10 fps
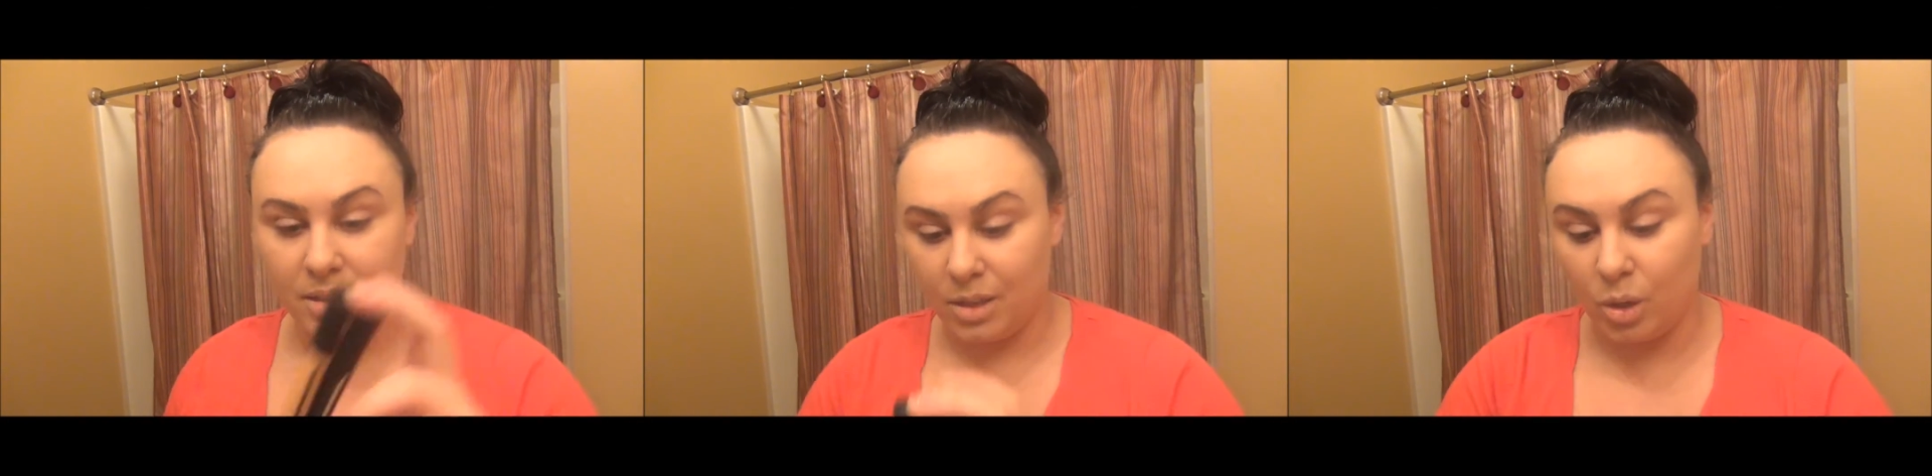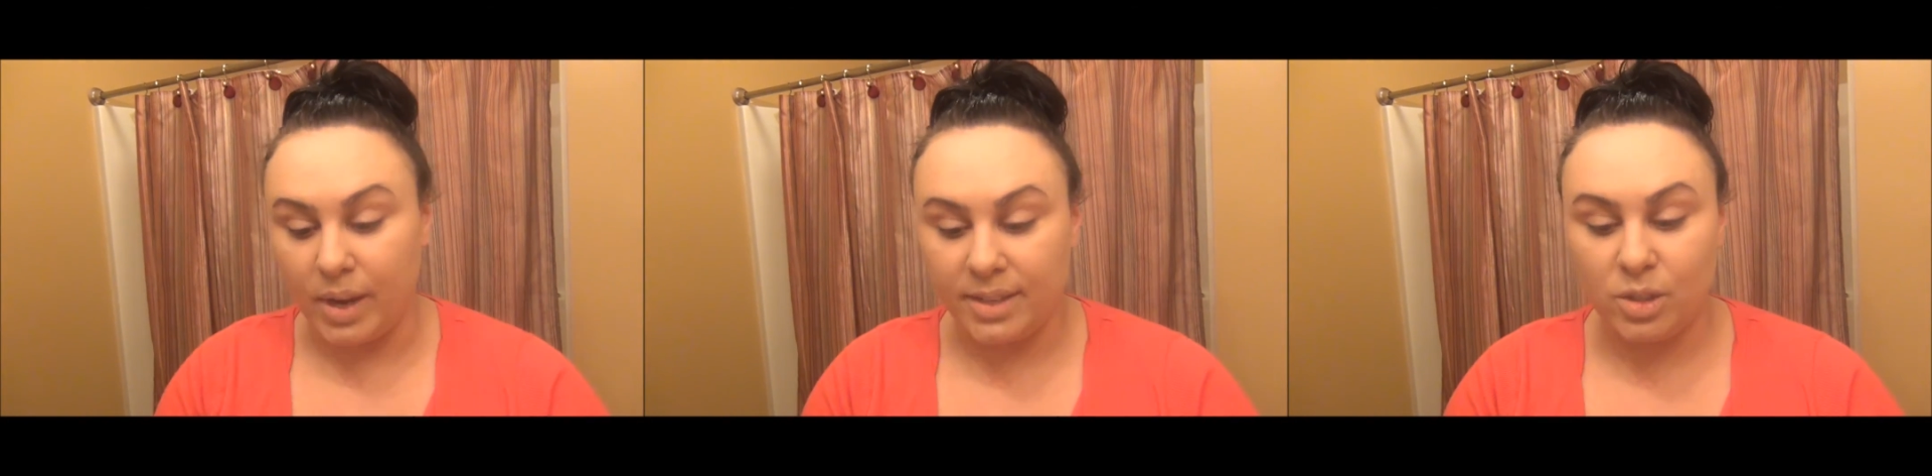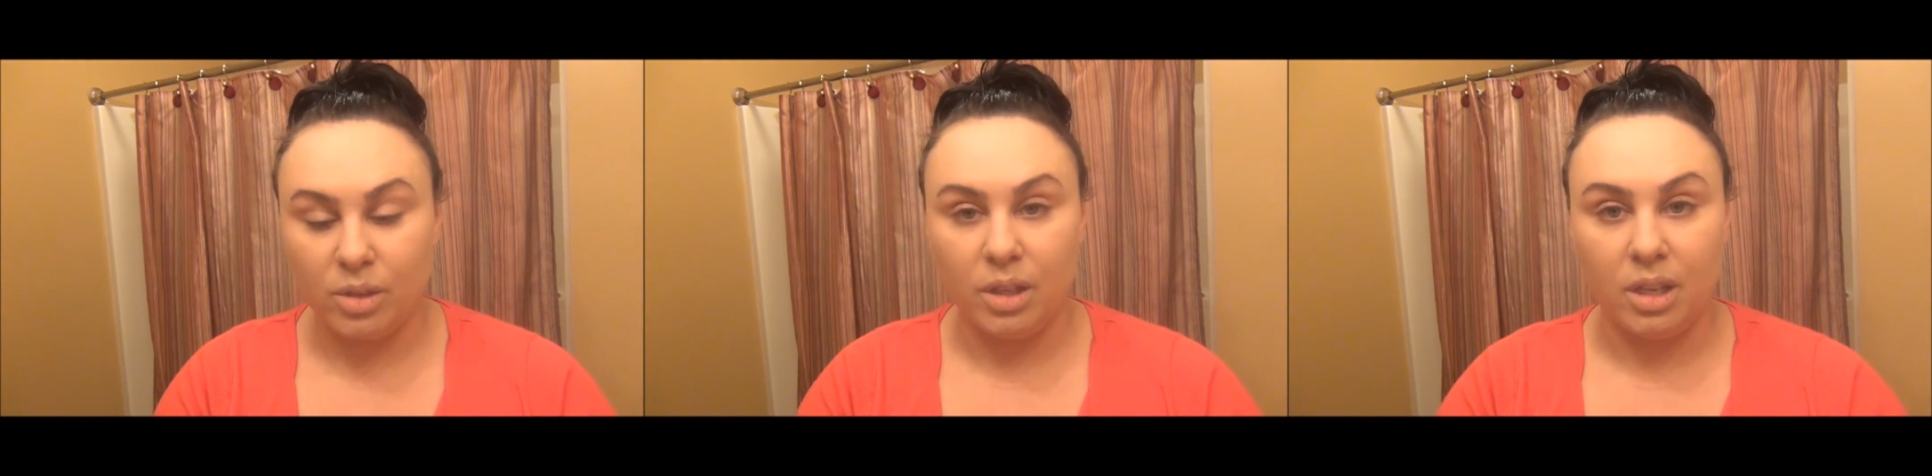
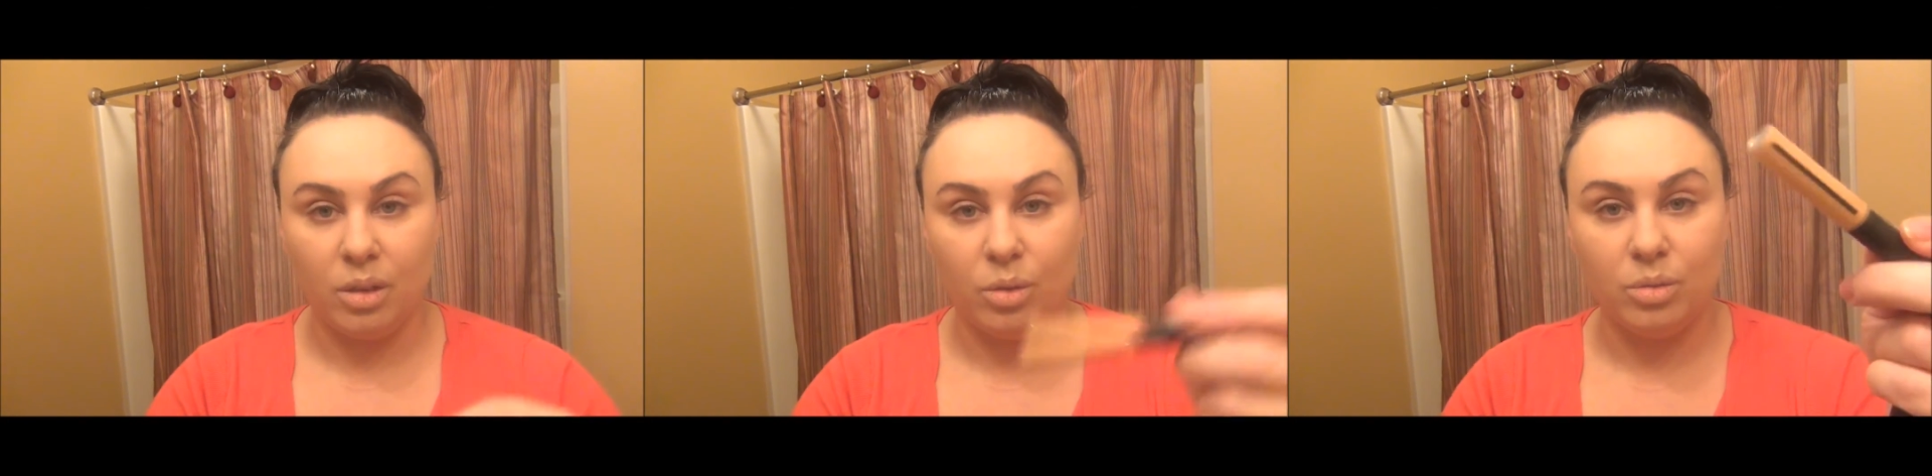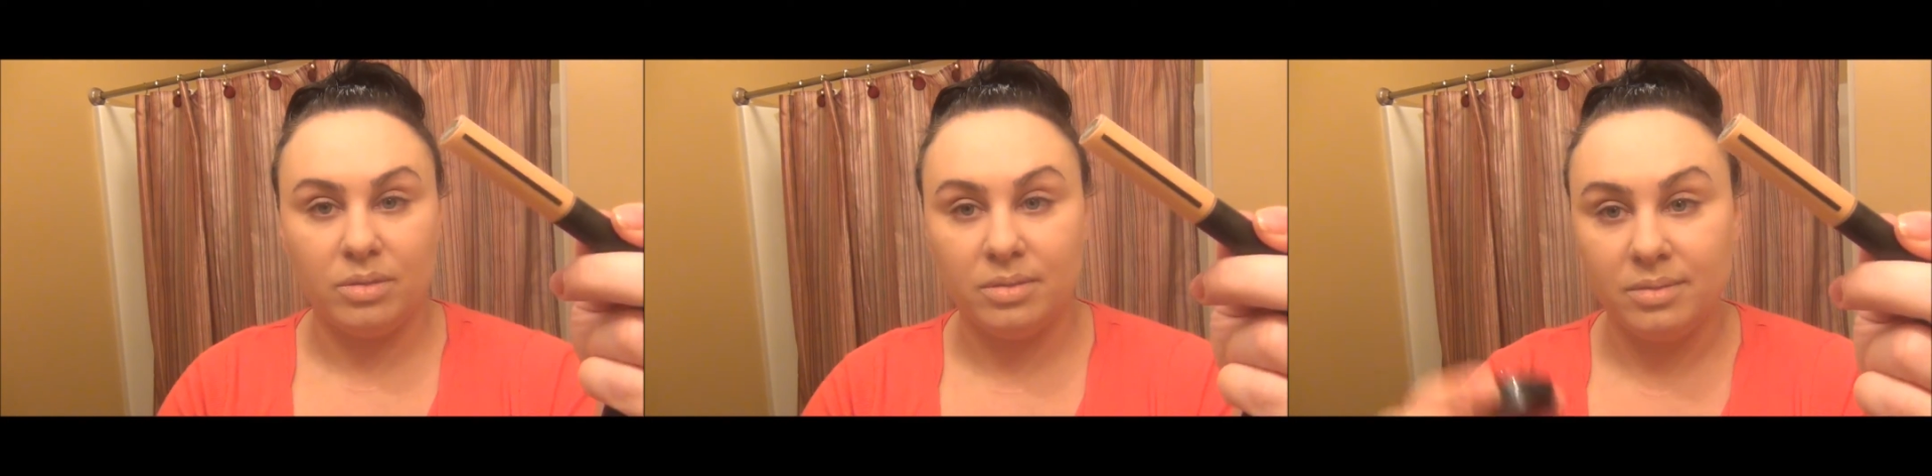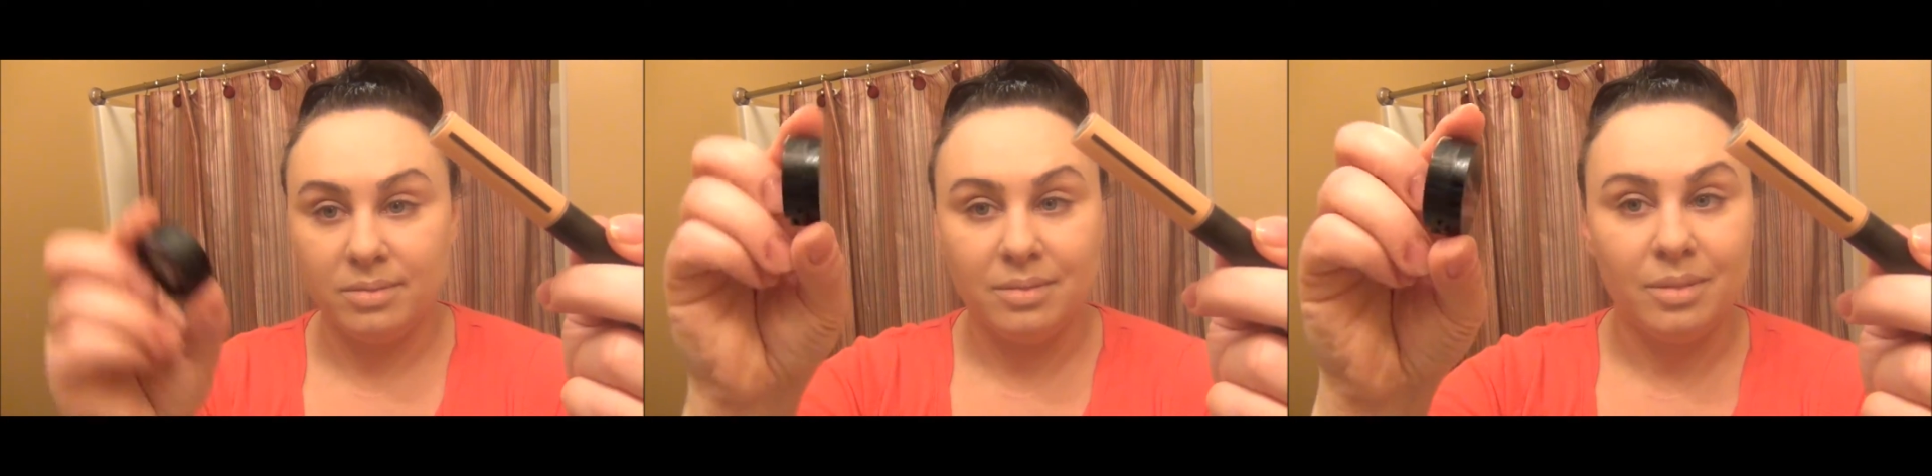corrector alone